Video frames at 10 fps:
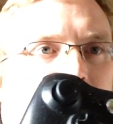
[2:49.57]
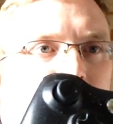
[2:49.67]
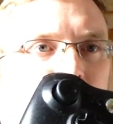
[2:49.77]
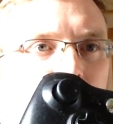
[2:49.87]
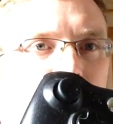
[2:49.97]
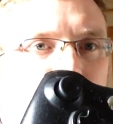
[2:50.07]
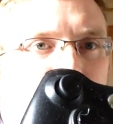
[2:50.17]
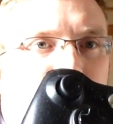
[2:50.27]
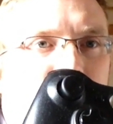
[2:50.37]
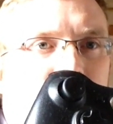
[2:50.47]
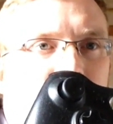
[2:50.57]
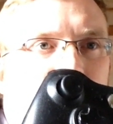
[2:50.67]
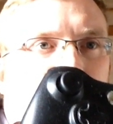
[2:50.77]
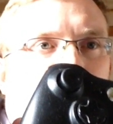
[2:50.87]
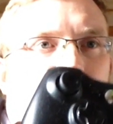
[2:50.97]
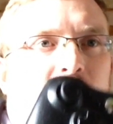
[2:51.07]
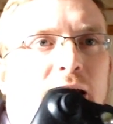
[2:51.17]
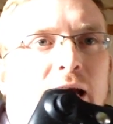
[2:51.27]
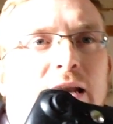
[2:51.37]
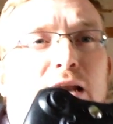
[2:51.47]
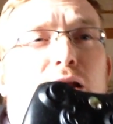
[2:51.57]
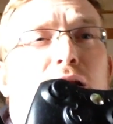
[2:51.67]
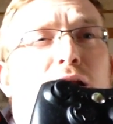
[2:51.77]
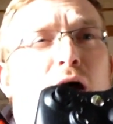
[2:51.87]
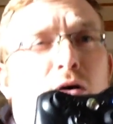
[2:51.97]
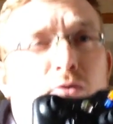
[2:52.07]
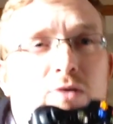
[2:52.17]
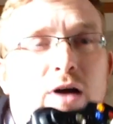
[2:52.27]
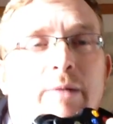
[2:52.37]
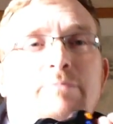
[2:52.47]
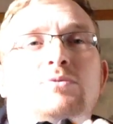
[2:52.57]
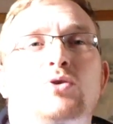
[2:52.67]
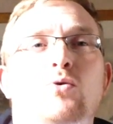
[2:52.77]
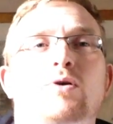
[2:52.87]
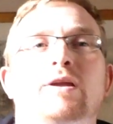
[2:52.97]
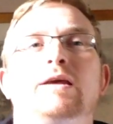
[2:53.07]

controllers. And he had I'm talking,